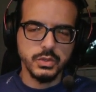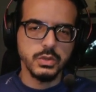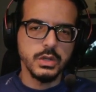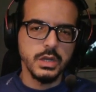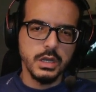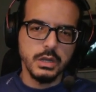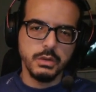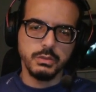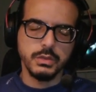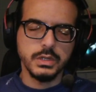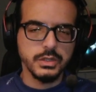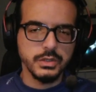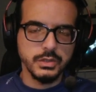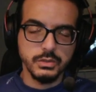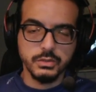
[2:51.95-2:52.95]
So
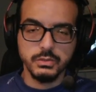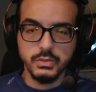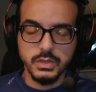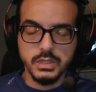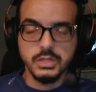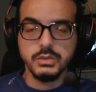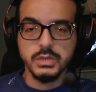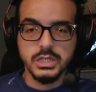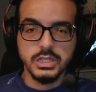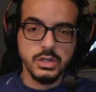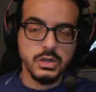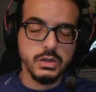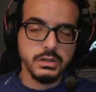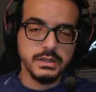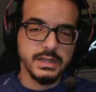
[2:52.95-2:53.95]
we
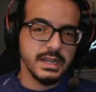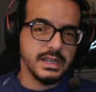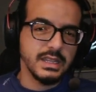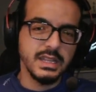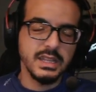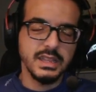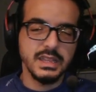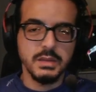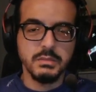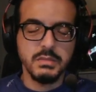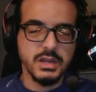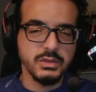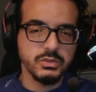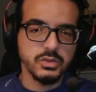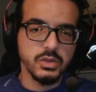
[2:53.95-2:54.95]
saw exactly the
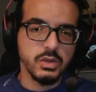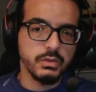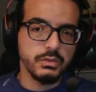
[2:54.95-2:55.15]
amount